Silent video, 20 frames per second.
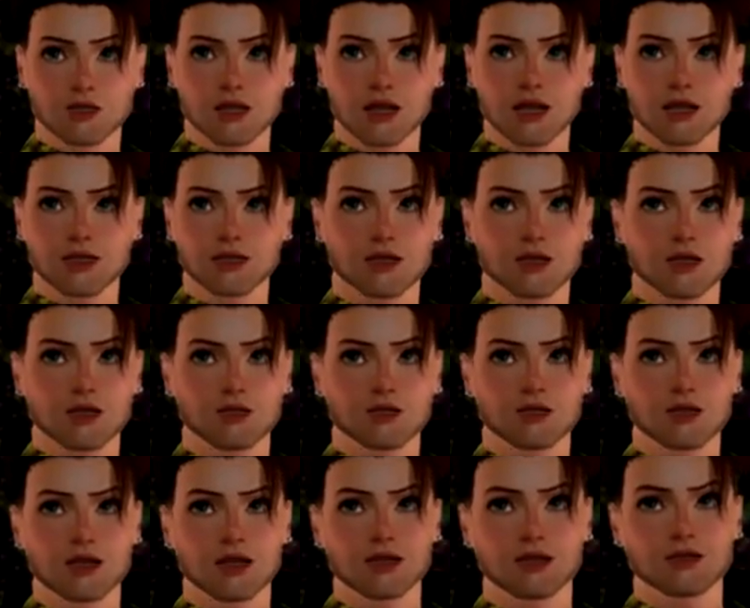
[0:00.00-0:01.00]
anyone
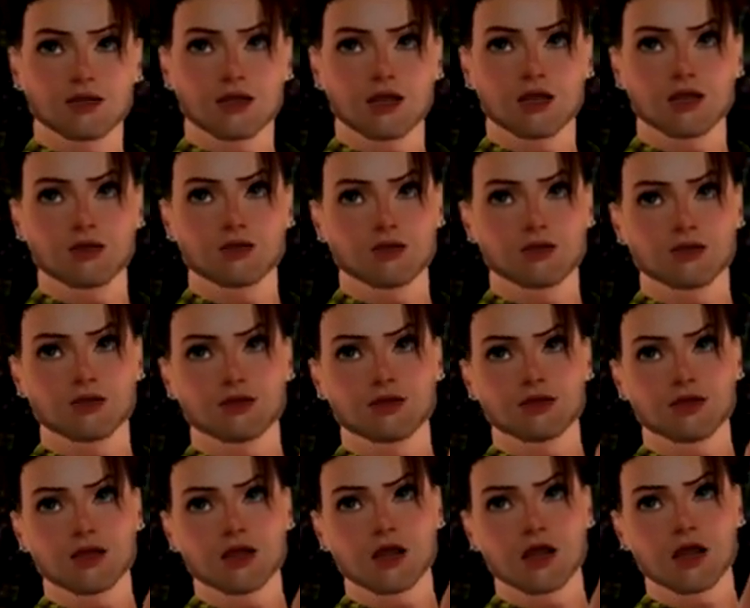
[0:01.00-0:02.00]
expected you to make it
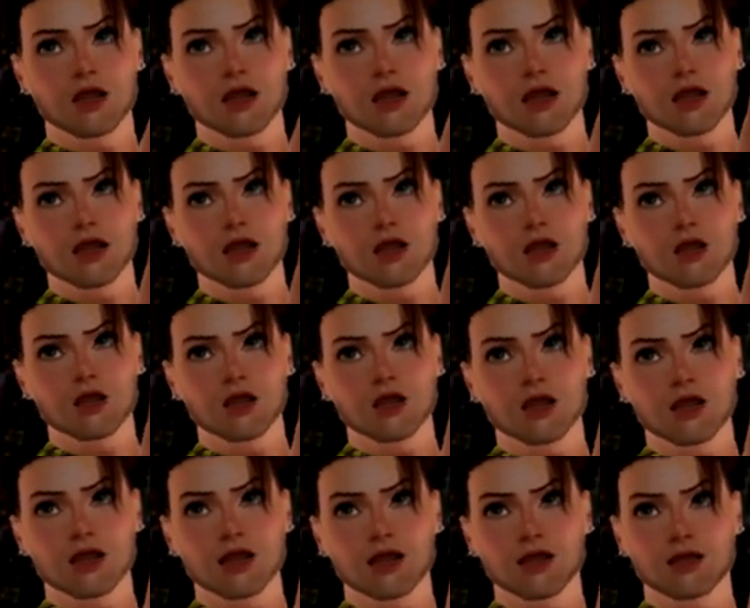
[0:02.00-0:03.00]
this far, from the
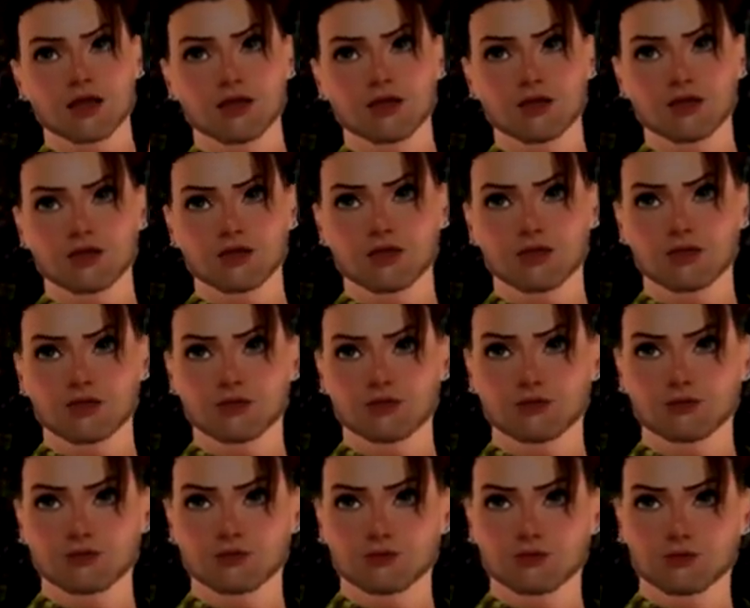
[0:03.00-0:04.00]
viewers making you their
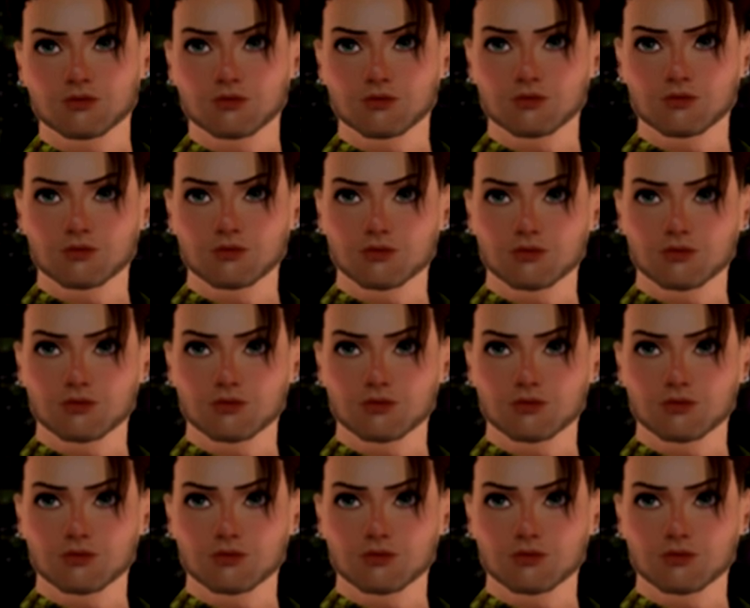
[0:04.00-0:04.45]
nominee in week